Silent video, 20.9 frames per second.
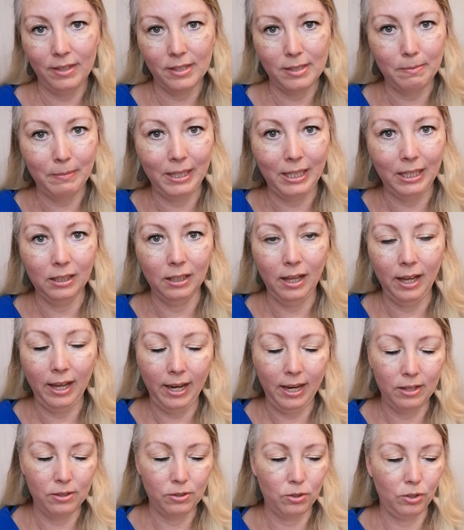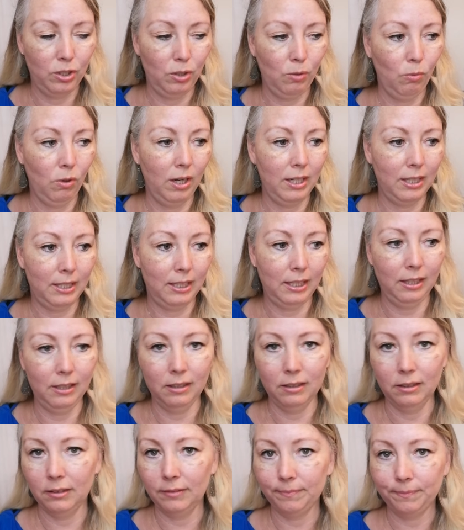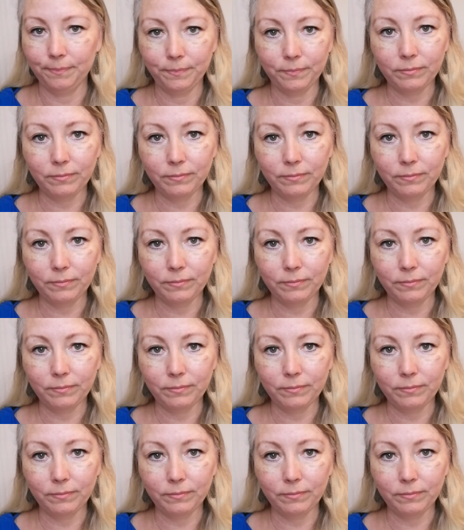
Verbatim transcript: this many clients or you want to heal